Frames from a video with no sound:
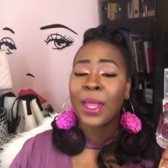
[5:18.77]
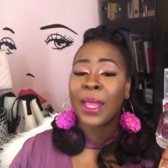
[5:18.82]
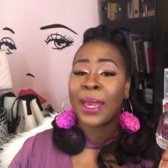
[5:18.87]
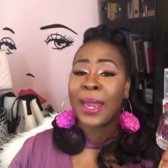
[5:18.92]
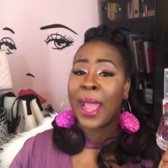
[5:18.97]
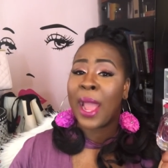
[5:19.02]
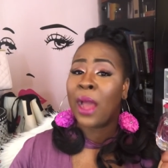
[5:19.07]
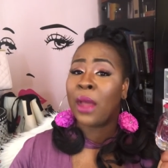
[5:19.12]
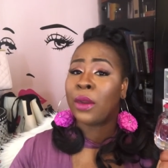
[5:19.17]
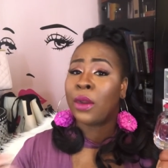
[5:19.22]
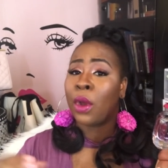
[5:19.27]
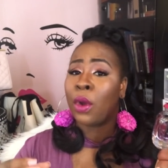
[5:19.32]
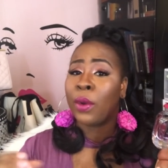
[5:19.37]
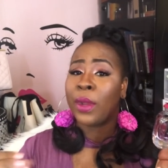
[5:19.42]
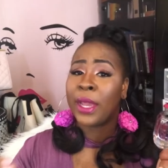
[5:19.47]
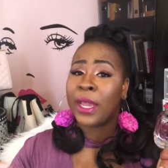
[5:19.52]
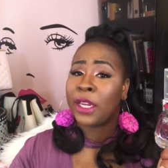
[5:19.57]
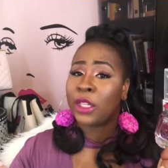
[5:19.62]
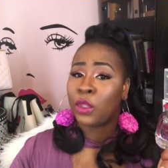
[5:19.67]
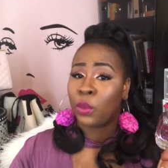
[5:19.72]
Now,
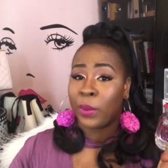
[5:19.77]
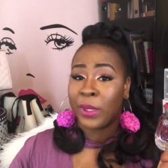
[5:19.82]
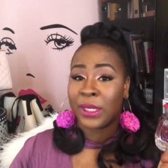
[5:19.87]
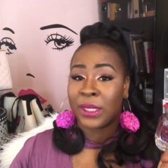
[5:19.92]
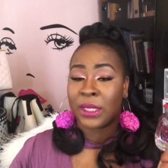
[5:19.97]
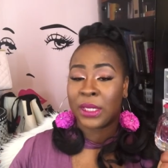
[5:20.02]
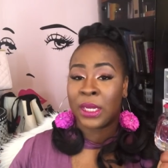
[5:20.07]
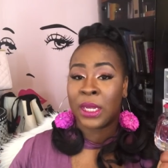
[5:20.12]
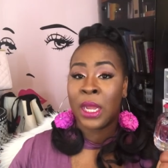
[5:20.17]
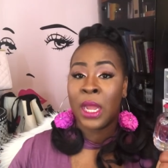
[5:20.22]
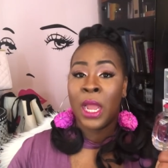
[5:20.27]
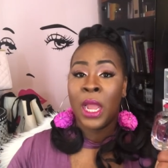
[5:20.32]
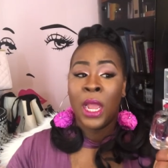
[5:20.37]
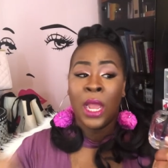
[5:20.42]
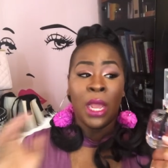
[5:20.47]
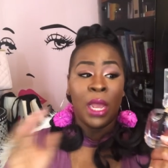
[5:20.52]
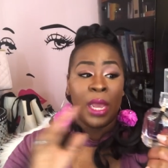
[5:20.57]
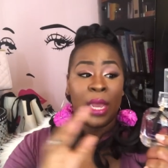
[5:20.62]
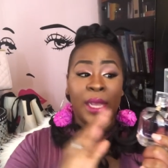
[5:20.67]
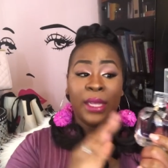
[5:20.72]
don't get it twisted.
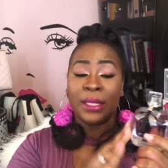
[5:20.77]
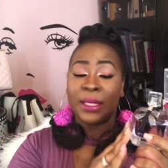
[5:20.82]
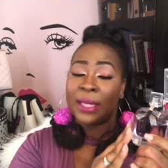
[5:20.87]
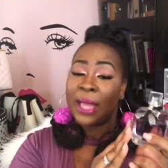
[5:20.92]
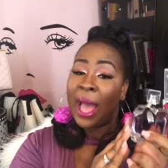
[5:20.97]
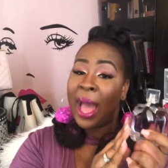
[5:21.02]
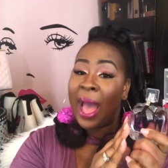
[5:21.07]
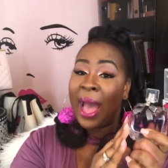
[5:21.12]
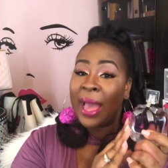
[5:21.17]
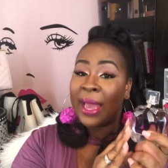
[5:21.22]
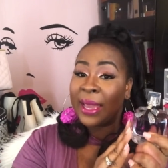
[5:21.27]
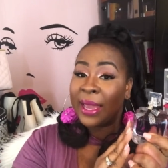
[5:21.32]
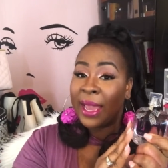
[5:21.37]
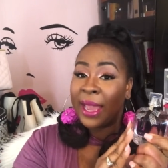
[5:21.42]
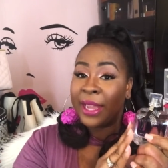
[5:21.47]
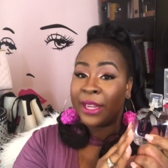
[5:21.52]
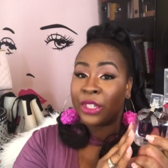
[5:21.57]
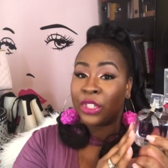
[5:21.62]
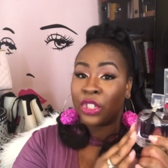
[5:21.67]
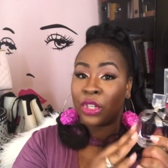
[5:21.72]
It's an eye
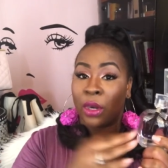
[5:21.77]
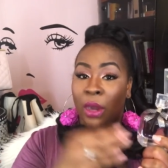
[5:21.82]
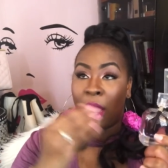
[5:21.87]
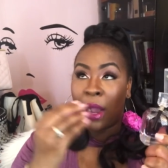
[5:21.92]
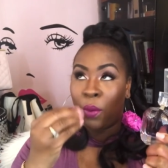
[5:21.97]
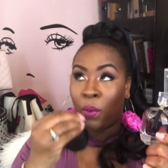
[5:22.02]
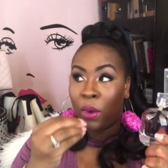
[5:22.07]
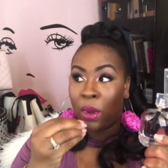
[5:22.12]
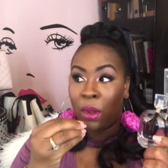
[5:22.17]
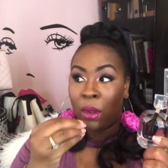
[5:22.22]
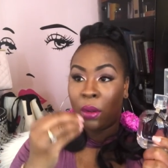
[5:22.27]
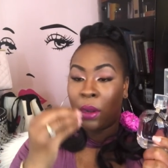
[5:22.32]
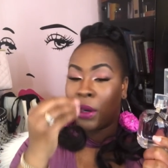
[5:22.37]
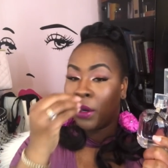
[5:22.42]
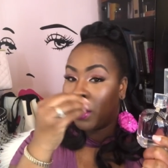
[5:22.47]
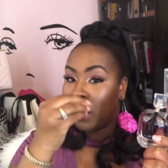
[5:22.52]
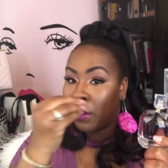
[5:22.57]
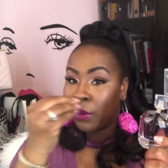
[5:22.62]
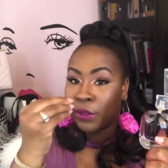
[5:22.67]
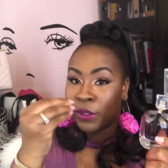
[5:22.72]
catcher, well, a
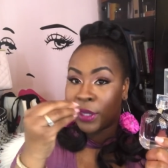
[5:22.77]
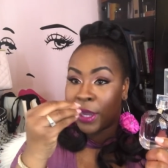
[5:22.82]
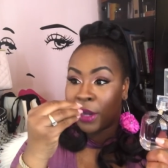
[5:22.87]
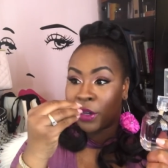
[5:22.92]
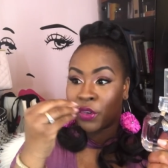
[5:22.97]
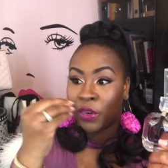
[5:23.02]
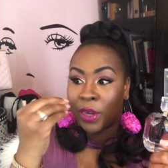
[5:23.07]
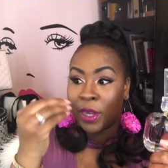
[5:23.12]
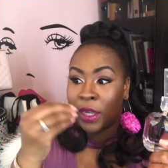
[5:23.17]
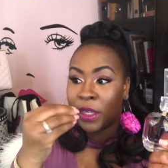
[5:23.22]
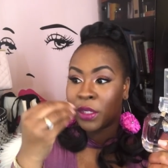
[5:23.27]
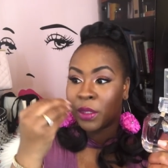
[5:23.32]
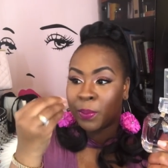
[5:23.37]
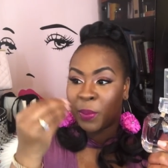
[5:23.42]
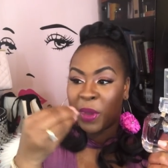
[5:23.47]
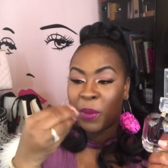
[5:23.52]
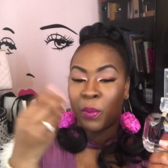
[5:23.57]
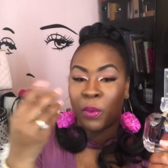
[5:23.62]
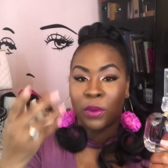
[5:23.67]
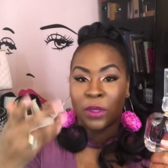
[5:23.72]
nose catcher, because
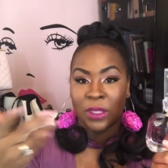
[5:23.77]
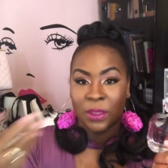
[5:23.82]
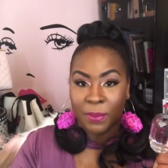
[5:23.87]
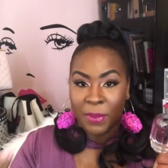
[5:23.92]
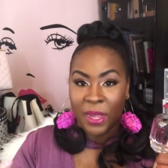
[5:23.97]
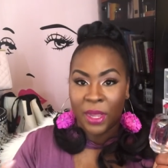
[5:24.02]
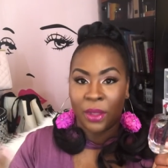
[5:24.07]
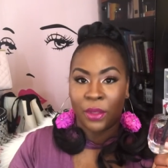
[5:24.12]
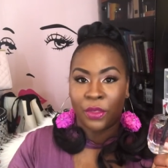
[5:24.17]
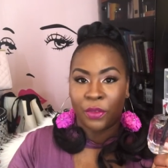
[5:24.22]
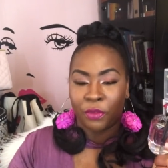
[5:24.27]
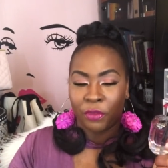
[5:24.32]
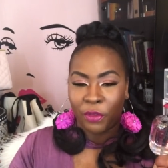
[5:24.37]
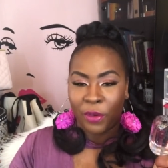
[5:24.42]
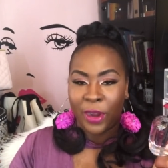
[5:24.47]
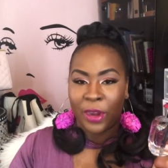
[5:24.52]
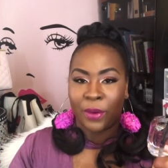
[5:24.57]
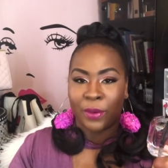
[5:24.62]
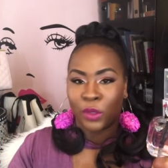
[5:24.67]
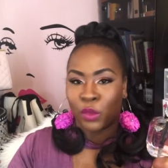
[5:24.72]
people smell the
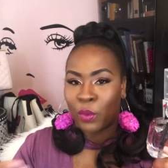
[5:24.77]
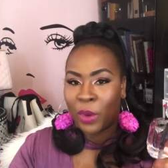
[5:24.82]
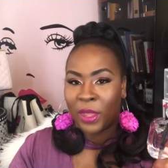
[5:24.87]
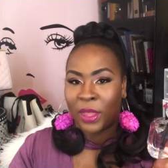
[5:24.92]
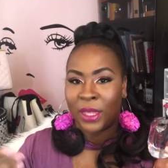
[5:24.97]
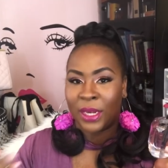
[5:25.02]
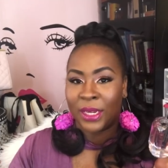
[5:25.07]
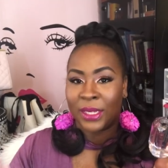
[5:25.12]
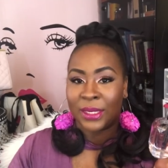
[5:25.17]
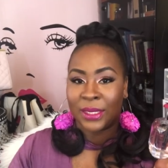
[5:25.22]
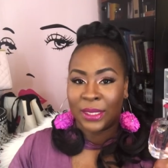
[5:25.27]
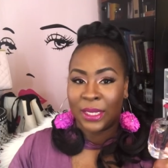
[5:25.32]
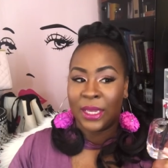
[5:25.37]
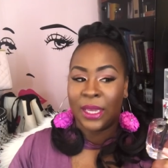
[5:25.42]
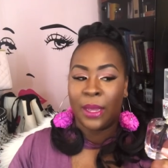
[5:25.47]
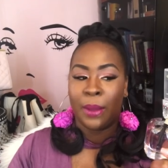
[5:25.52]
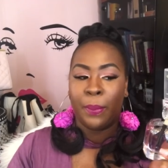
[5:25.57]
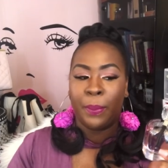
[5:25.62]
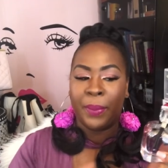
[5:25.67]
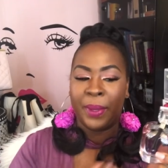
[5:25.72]
fragrance rather than
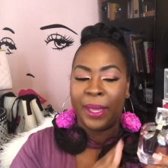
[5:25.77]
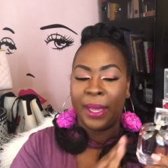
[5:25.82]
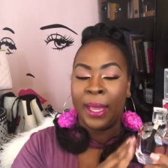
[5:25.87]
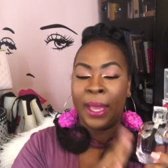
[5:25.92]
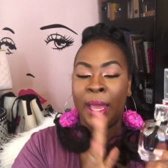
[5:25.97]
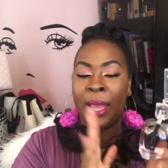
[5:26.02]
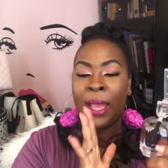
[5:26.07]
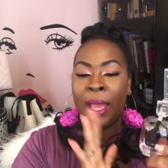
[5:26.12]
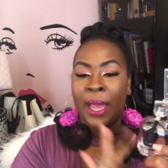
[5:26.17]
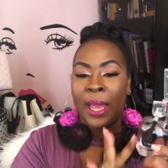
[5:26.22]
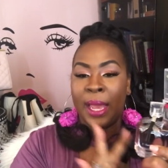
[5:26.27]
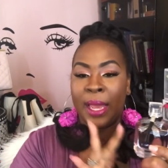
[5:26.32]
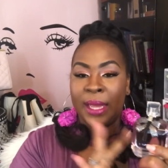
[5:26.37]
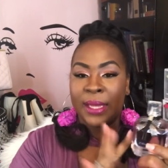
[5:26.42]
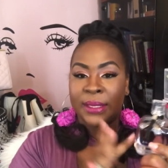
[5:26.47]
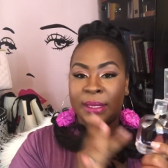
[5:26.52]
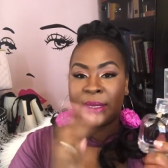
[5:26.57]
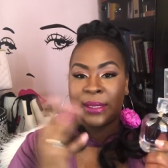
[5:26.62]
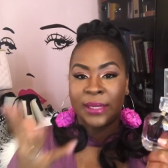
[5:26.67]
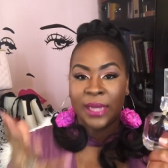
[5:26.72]
see it. But
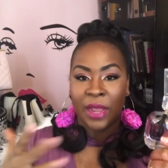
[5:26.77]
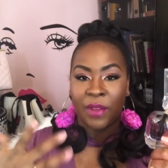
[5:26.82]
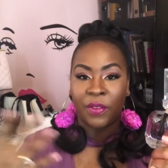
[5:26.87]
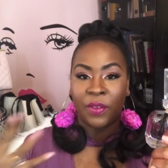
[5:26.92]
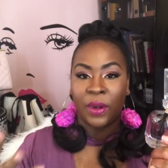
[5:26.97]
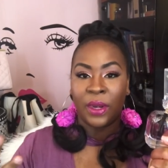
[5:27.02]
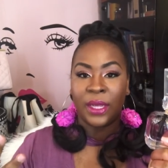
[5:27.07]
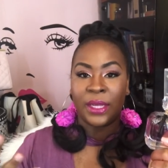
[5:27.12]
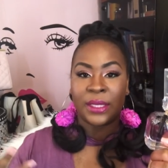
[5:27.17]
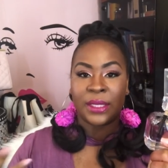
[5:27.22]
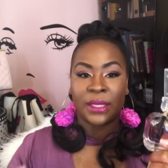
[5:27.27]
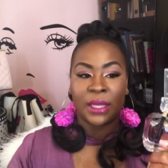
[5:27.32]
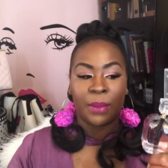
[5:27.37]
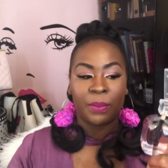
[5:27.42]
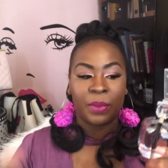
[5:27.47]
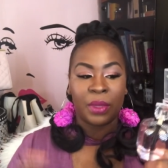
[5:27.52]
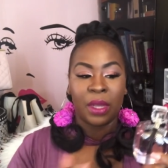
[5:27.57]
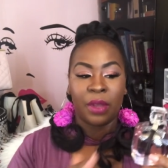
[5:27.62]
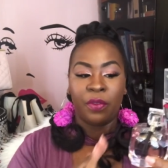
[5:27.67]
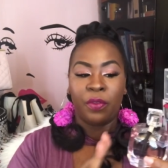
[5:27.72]
it's definitely
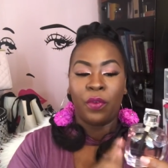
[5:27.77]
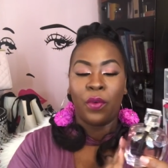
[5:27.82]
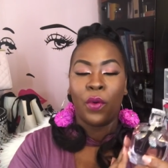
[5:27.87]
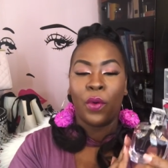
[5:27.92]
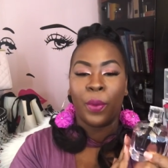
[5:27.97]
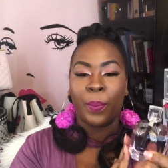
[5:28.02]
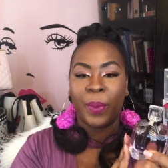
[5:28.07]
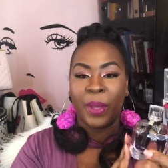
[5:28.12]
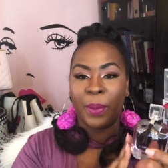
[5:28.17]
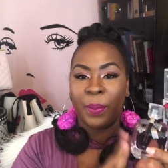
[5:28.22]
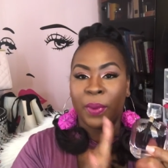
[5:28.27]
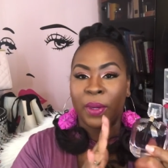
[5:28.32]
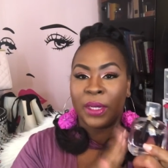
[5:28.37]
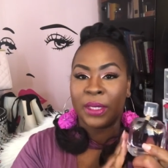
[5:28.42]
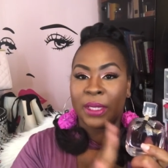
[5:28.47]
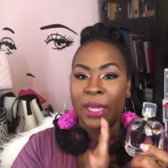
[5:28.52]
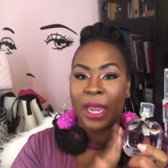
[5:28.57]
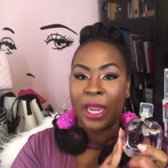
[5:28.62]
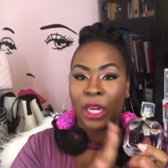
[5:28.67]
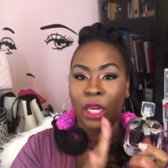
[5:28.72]
something for people to
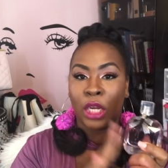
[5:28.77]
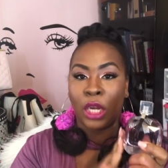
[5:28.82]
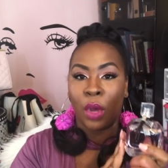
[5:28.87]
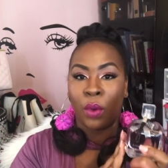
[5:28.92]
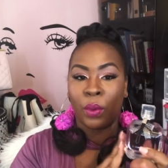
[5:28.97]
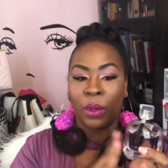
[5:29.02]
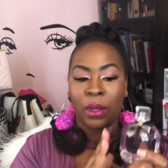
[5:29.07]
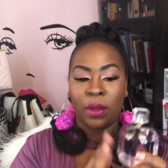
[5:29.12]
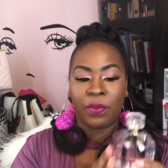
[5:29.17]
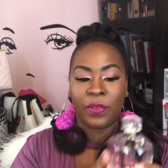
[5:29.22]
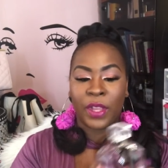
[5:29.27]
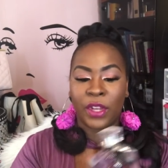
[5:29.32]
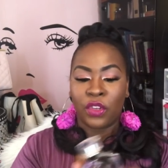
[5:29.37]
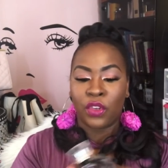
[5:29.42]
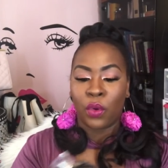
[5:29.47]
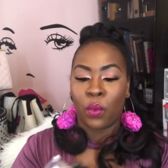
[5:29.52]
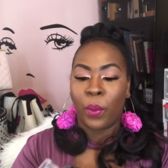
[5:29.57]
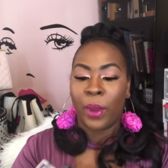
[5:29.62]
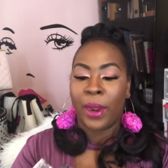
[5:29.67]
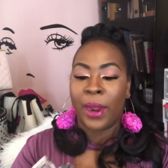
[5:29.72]
take note of
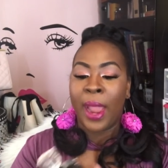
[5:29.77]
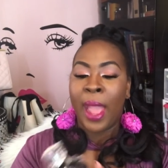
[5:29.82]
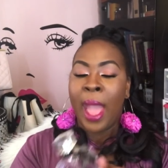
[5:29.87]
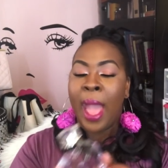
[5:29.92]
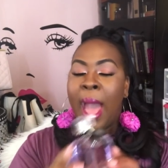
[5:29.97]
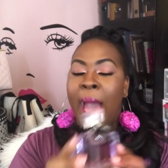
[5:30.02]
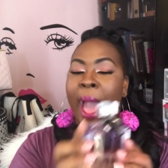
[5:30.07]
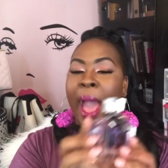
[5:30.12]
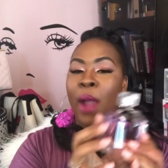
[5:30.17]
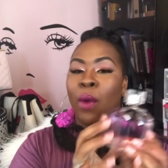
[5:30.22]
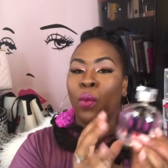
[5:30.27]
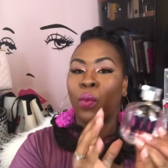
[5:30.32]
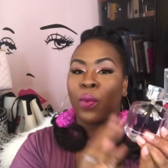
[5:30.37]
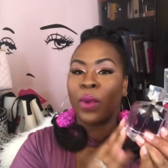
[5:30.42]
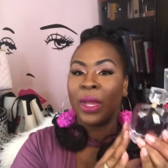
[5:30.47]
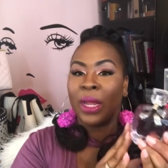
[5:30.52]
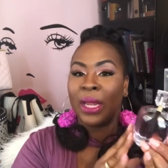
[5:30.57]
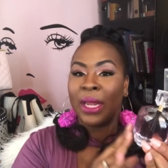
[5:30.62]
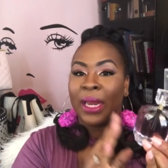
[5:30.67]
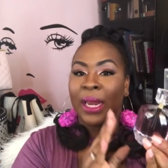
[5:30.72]
that you're wearing. I
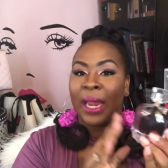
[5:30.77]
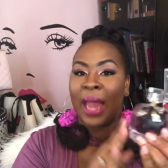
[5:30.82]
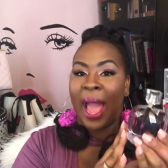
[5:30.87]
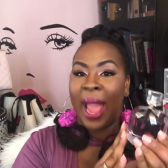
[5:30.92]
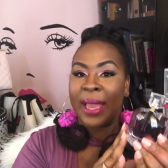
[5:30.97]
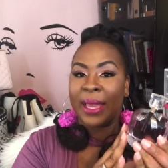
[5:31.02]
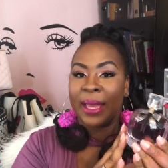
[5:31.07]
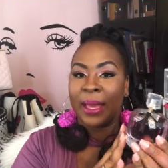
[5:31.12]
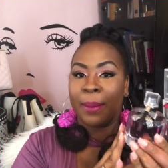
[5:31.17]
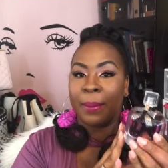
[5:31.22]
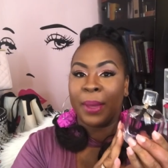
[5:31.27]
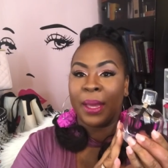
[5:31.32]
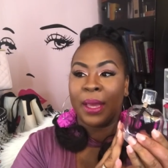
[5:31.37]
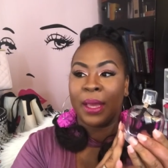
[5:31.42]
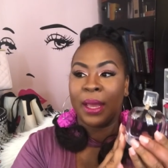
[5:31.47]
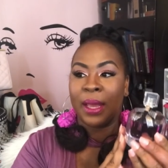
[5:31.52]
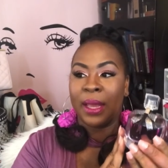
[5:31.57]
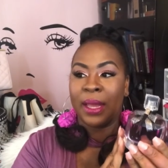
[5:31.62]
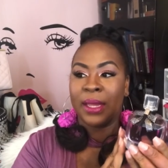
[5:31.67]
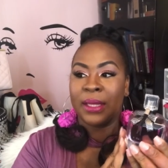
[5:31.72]
really like it
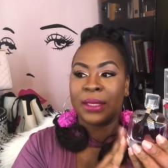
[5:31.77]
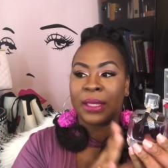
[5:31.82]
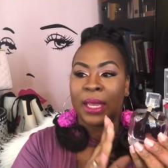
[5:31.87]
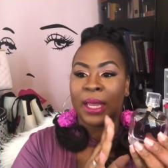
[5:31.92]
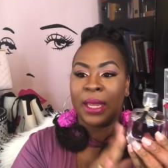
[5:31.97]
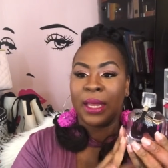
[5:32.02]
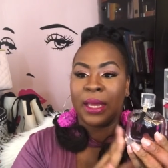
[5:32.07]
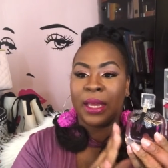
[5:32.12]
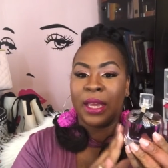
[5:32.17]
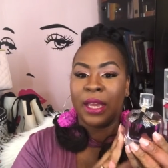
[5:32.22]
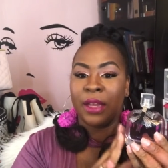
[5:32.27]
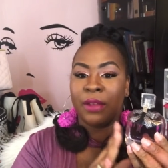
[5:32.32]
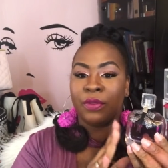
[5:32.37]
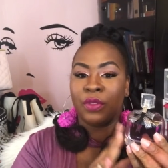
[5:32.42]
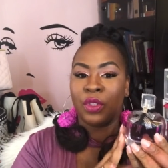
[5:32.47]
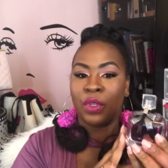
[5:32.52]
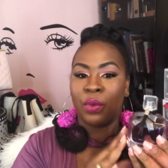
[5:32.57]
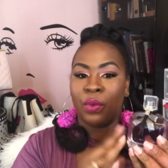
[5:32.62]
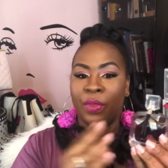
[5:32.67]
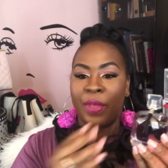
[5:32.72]
because it
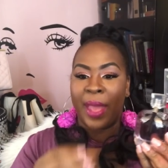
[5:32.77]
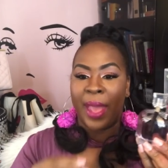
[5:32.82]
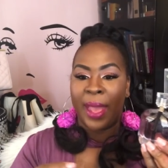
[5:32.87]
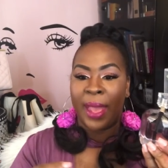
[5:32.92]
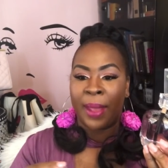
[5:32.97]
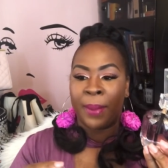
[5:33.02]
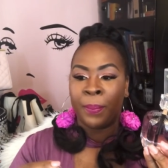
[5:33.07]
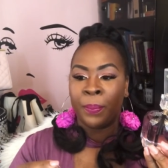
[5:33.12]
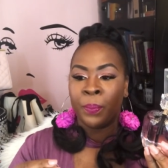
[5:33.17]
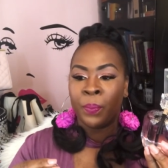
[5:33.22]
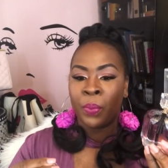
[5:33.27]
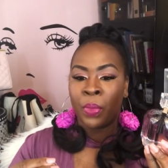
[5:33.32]
gives you that,